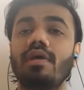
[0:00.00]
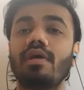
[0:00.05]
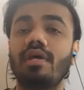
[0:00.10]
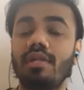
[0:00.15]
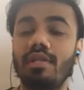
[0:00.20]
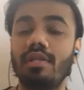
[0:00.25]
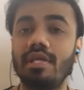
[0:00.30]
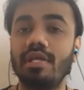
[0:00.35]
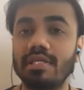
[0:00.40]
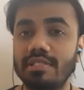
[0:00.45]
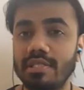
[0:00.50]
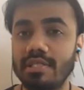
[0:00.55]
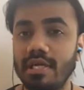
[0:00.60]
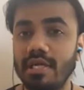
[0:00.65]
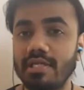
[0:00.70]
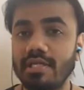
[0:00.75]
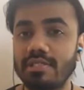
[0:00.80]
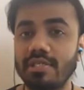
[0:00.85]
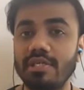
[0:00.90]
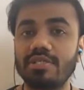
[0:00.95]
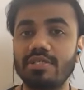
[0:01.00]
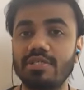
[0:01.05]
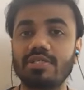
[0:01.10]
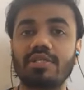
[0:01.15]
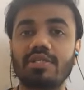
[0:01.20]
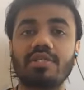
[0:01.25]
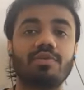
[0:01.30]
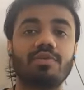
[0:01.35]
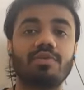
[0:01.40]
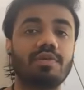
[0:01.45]
In the yesterday
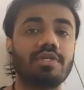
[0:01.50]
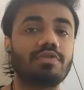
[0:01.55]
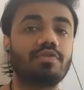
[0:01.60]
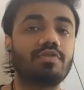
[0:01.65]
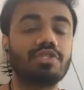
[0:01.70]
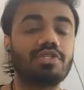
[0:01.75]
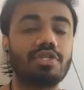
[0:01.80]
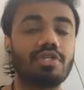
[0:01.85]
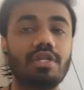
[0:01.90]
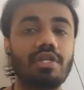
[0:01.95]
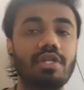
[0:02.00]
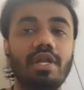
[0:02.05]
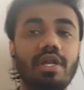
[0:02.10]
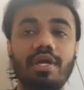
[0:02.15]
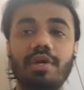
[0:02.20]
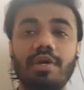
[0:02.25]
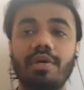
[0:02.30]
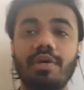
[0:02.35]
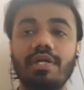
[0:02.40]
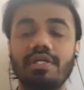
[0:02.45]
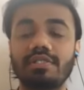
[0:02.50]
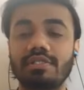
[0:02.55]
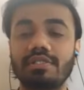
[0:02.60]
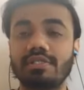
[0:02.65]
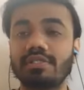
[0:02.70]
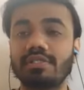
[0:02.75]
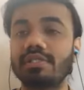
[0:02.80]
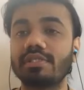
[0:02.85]
session, you must watch in the recordings.